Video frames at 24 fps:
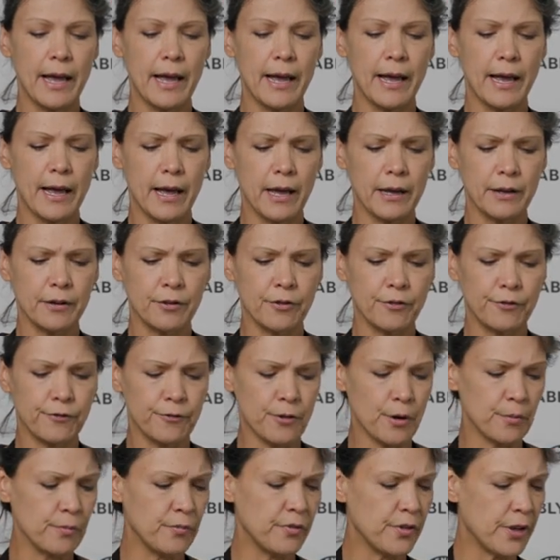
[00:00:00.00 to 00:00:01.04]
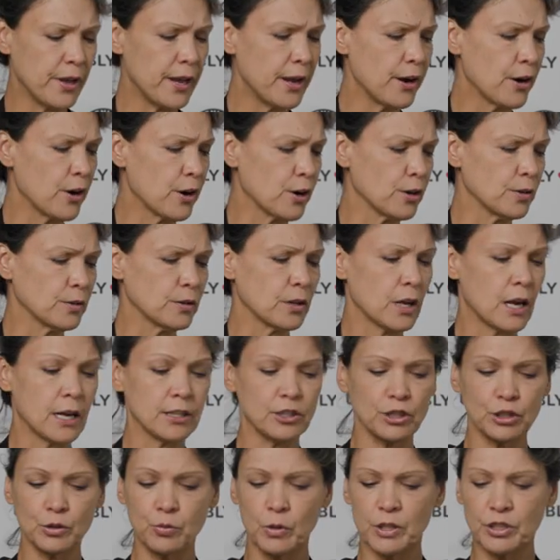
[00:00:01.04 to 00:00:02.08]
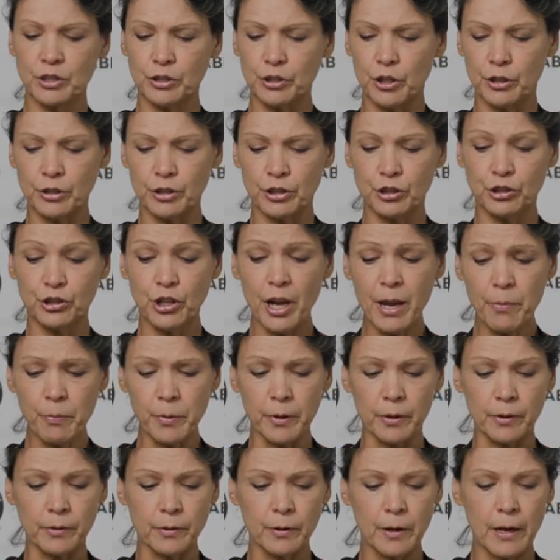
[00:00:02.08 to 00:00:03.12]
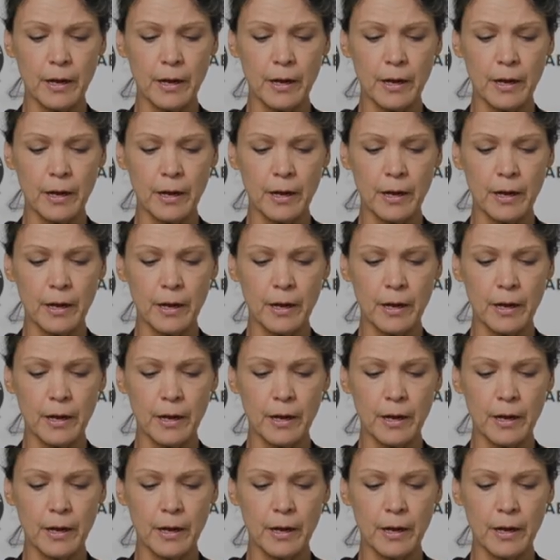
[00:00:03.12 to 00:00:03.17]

And from there, I just want to start to shape it.